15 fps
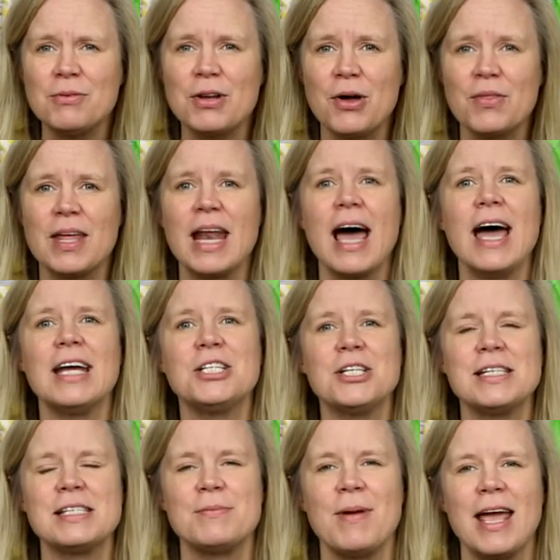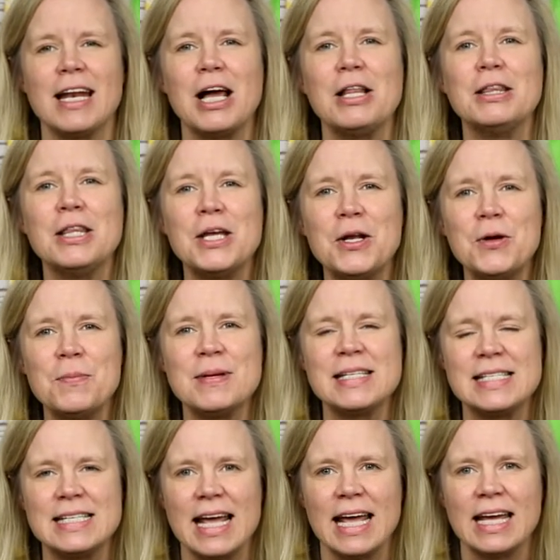you know that I just made a little
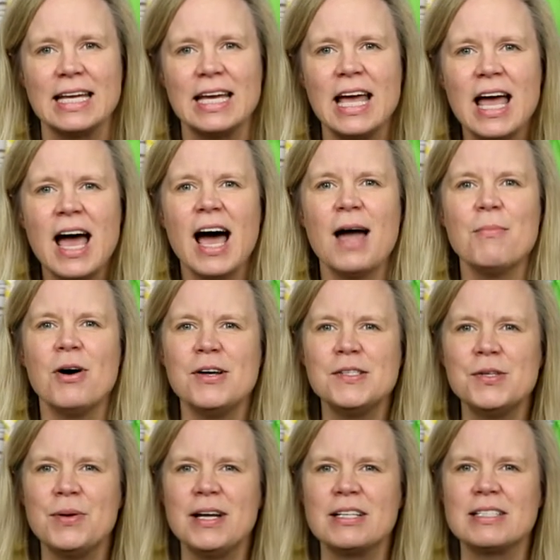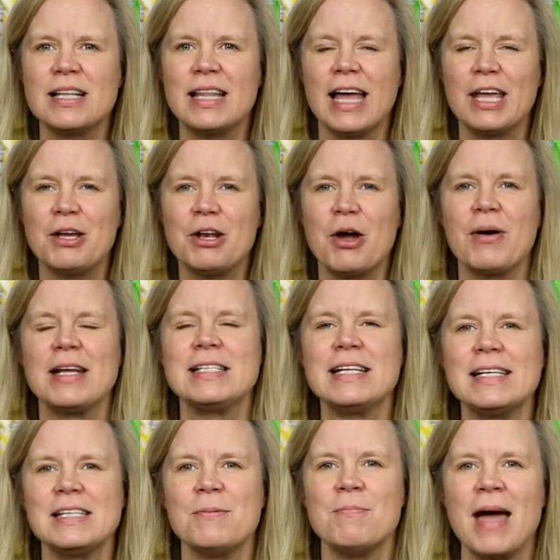mistake. I'm also here to let you know it
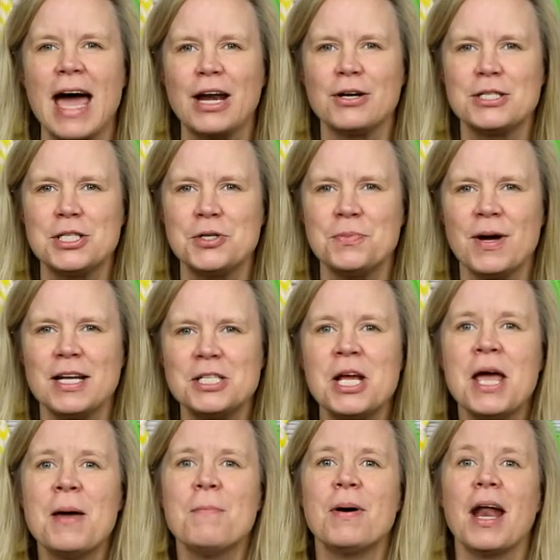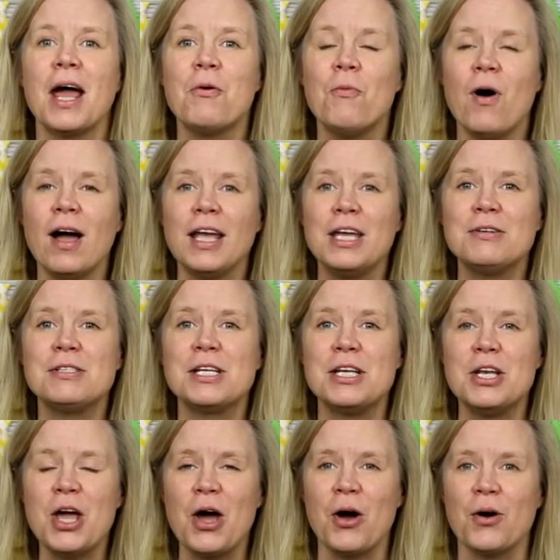doesn't matter too much, but I want you to
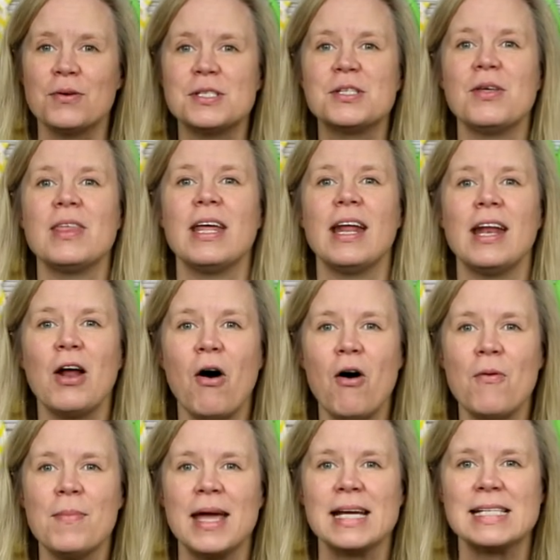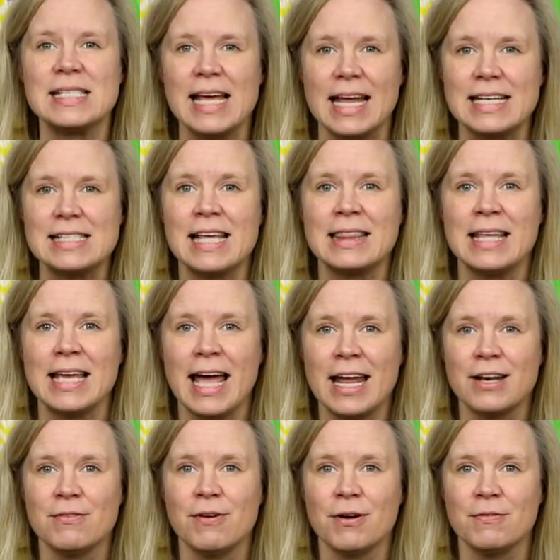know so that it all makes sense at the
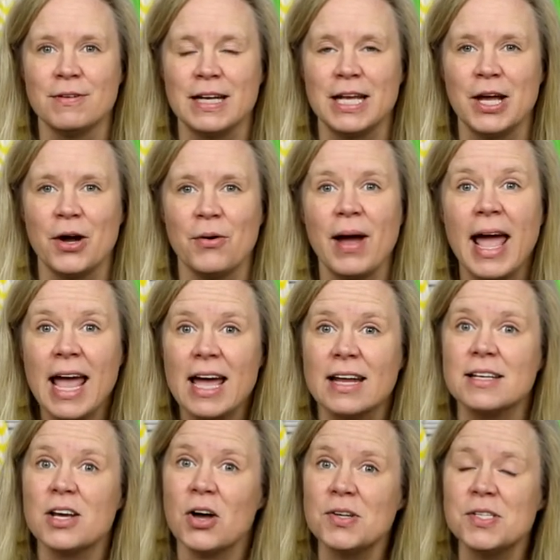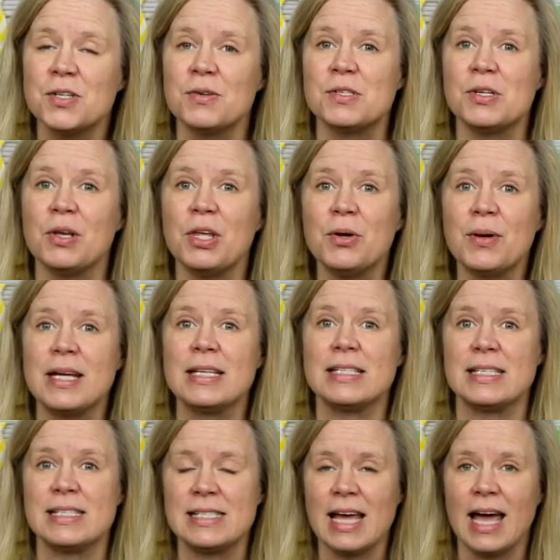end of our video, and also so you can
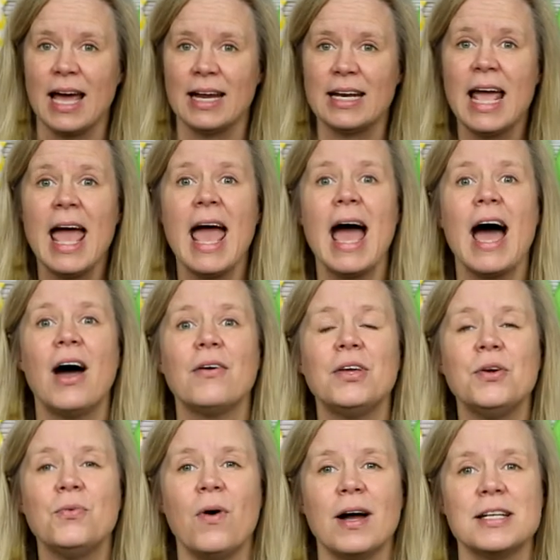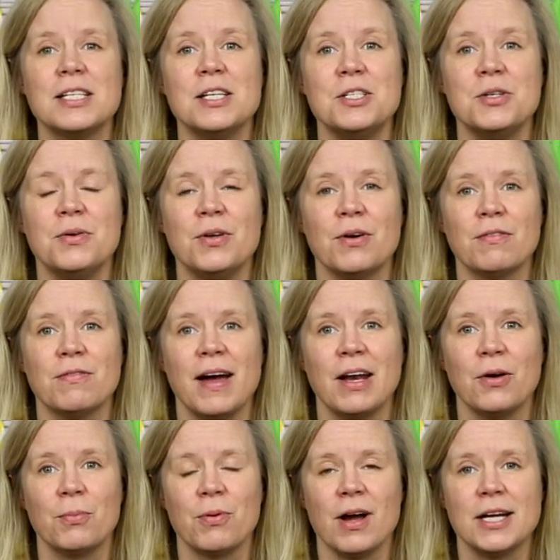decide how you want to do your
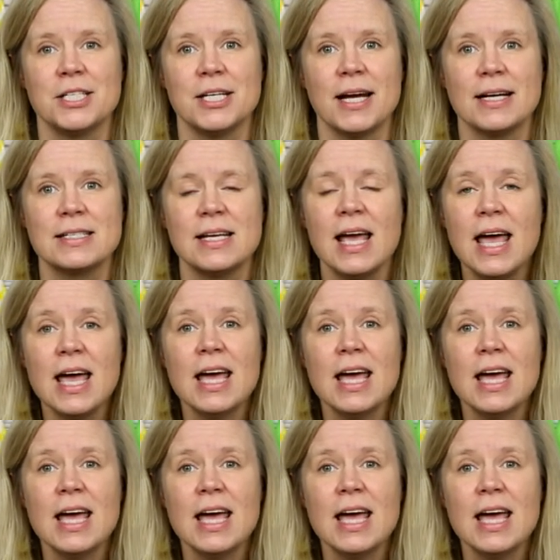final project.